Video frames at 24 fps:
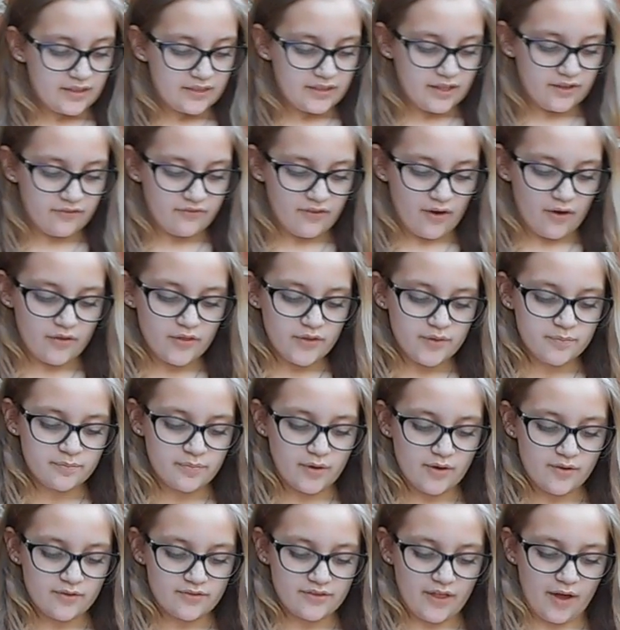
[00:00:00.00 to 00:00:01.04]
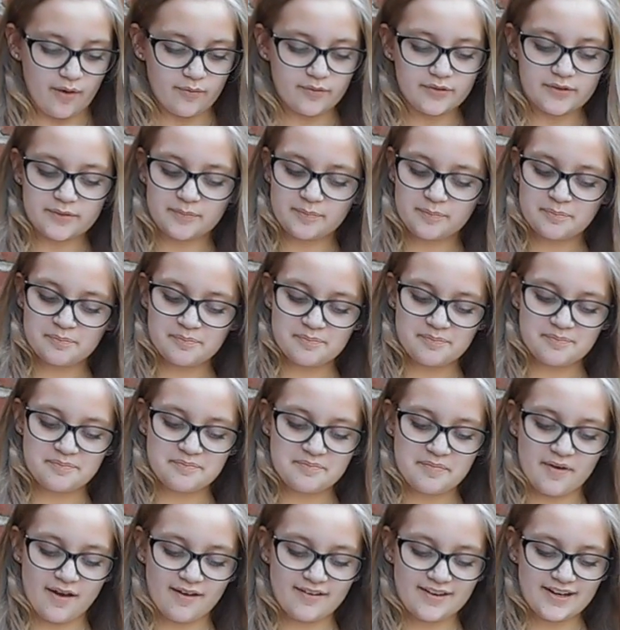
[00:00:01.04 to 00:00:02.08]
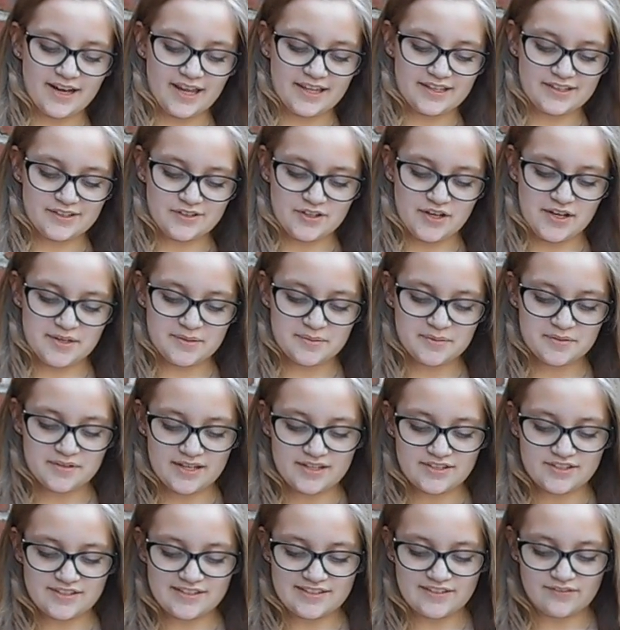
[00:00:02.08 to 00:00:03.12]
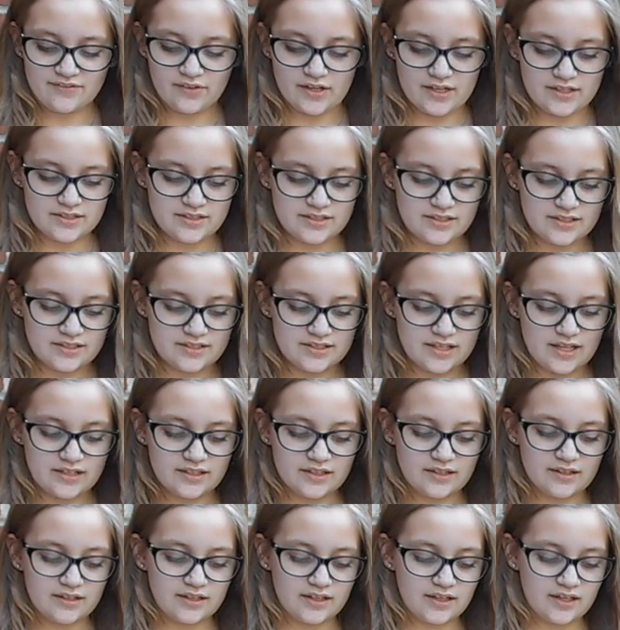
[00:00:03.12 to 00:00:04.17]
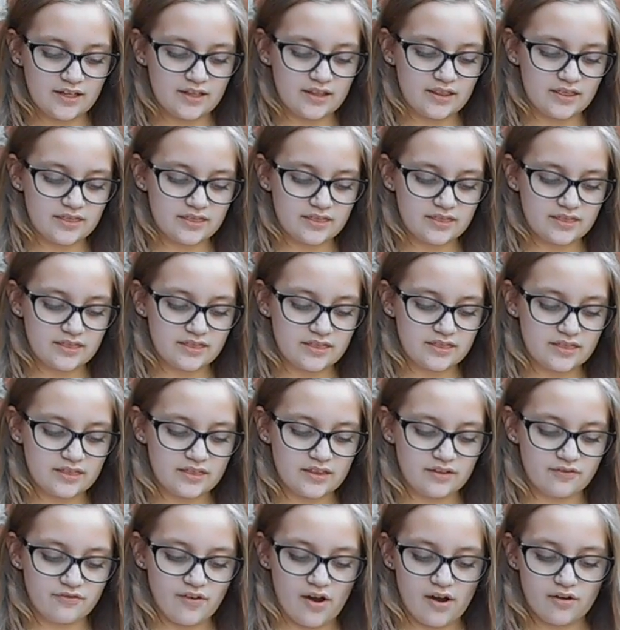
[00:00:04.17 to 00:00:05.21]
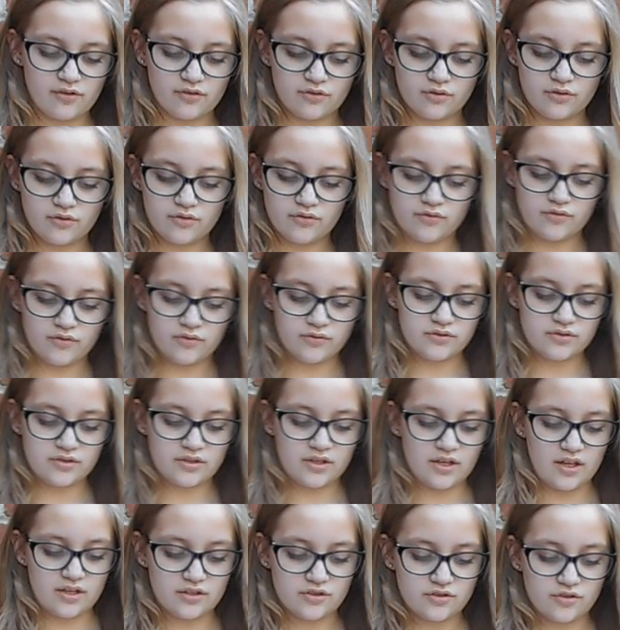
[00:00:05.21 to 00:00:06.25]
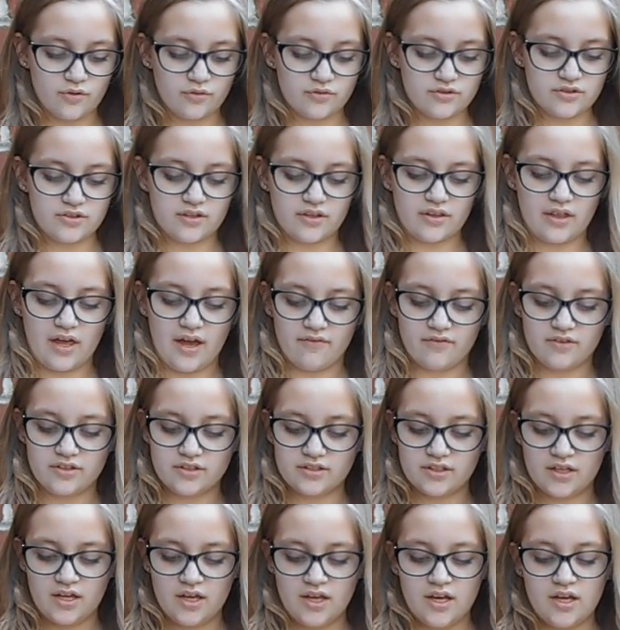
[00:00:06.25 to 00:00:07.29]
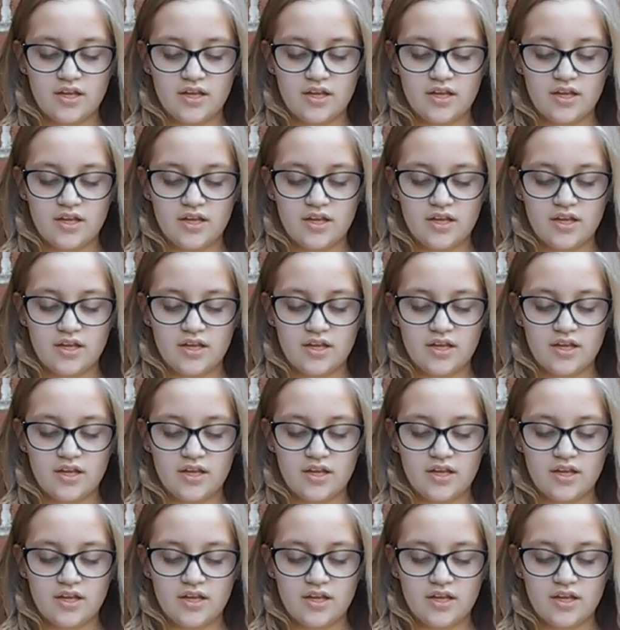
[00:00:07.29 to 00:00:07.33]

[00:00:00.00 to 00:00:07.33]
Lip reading: They found the boat that was buried as a transportation device to send the pharaoh Khufu's souls to the heavens.